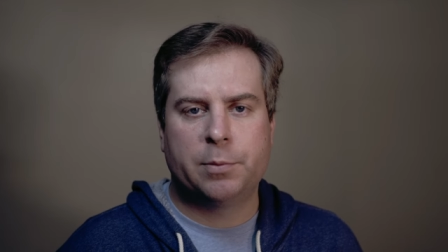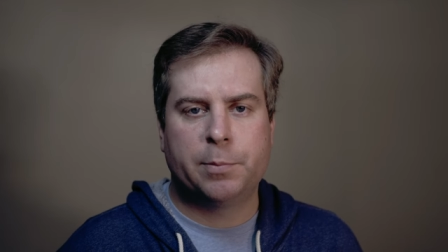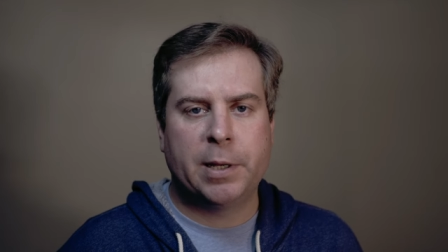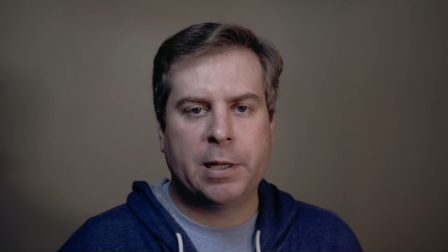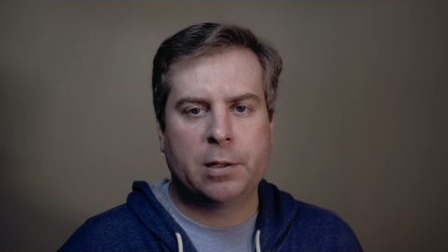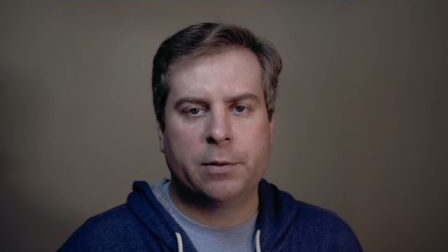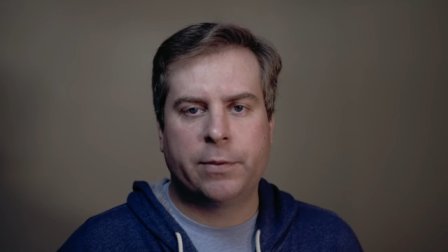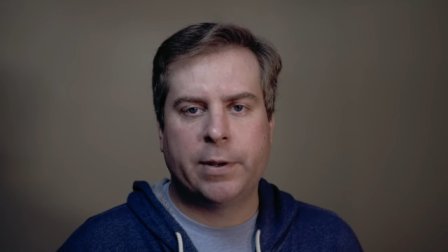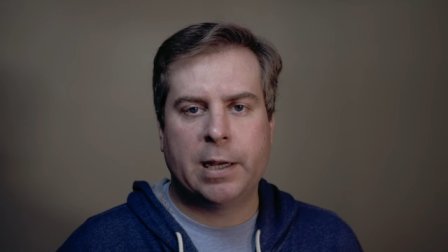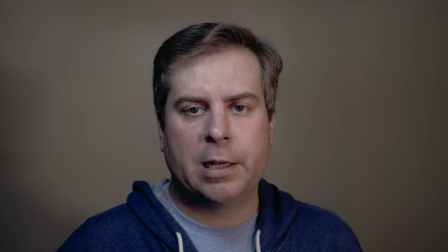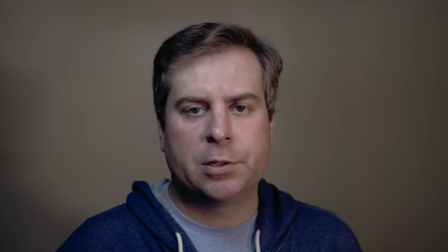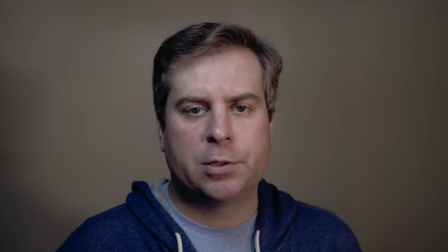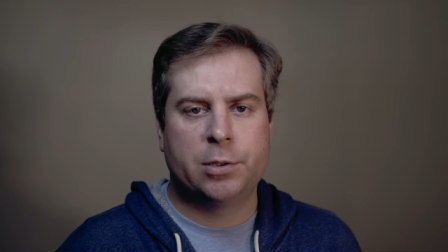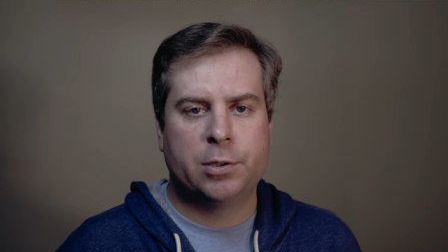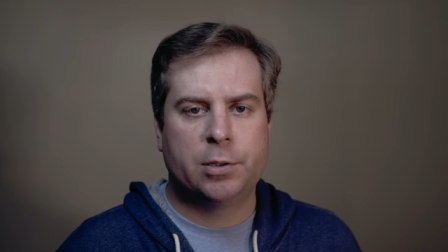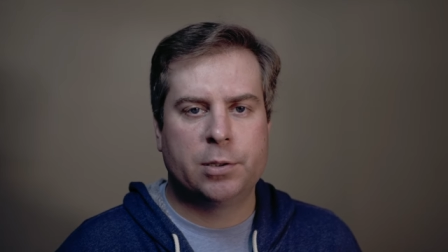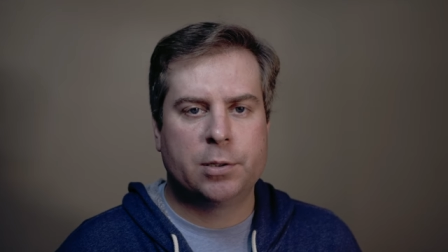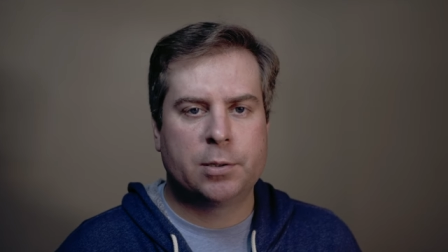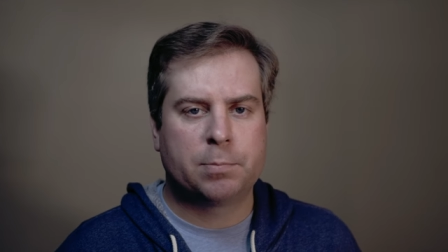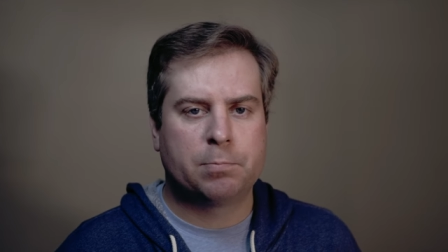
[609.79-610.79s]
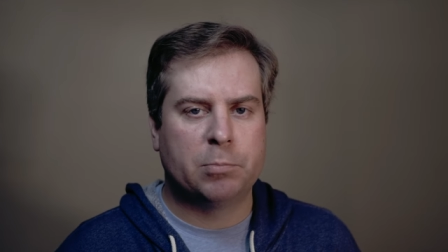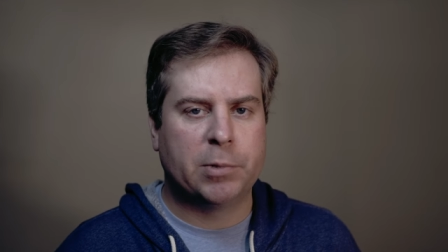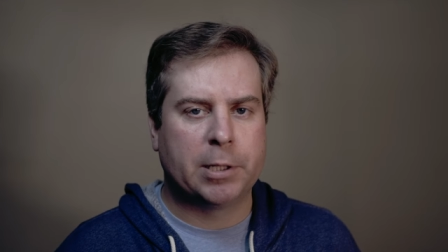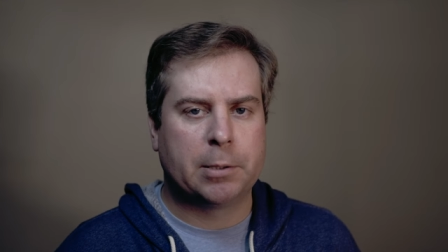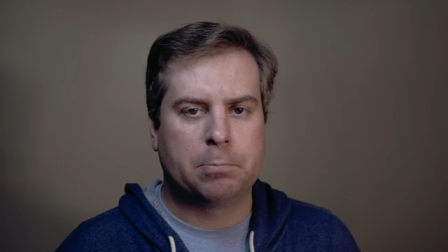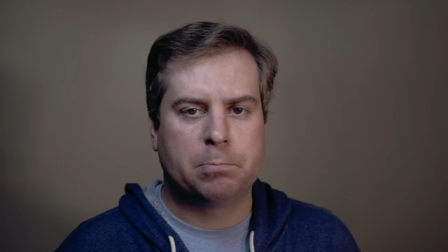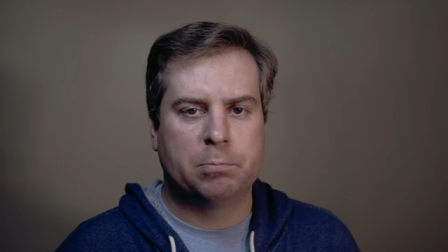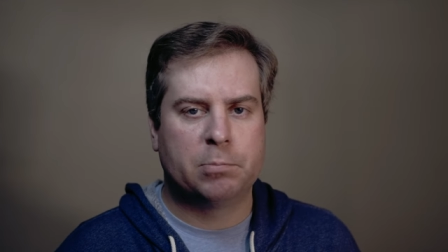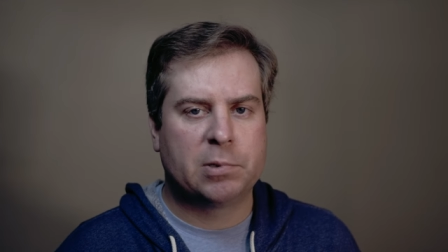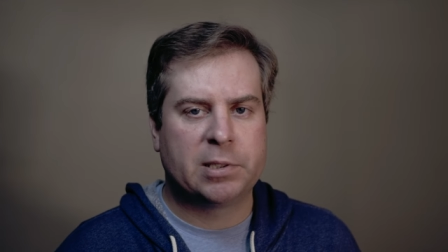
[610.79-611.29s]
manufacturers
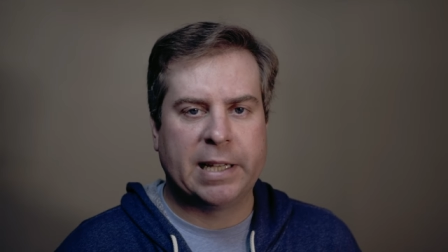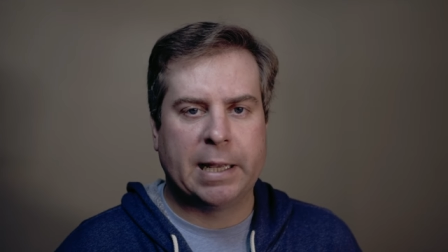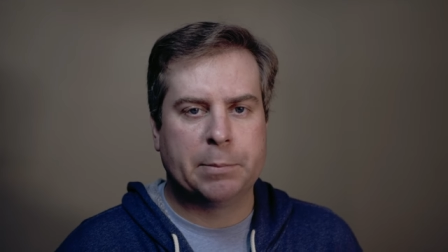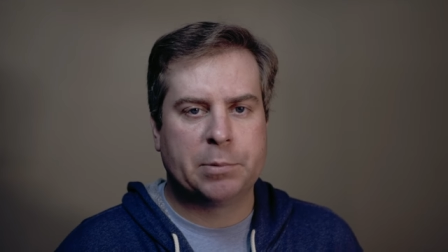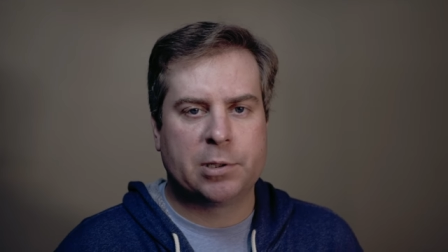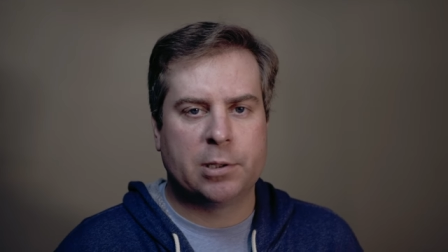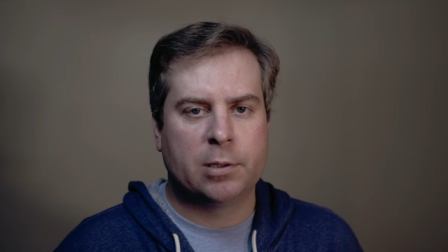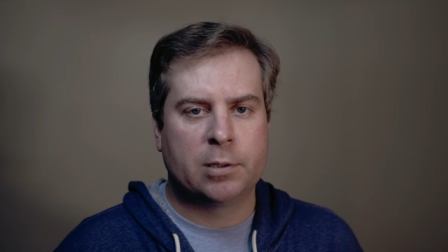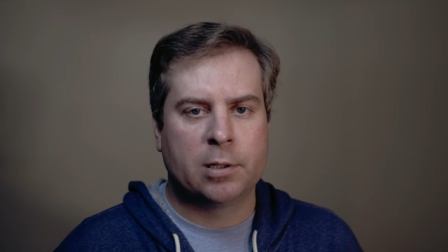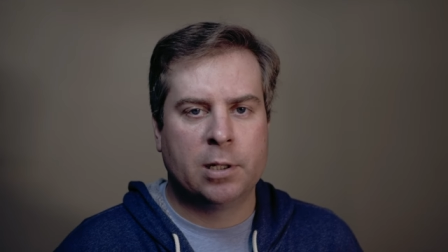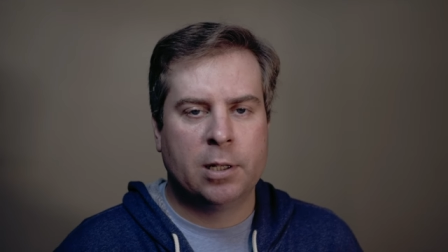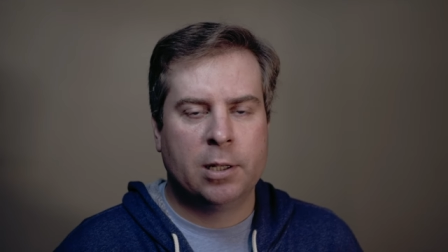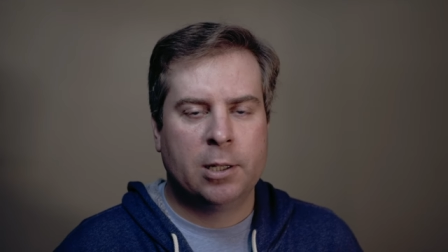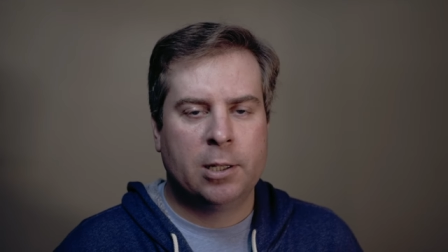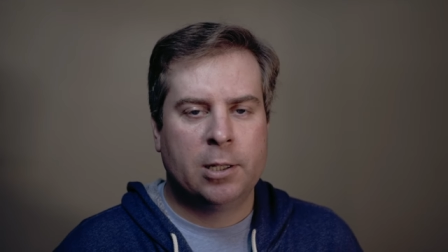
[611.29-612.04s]
like Samsung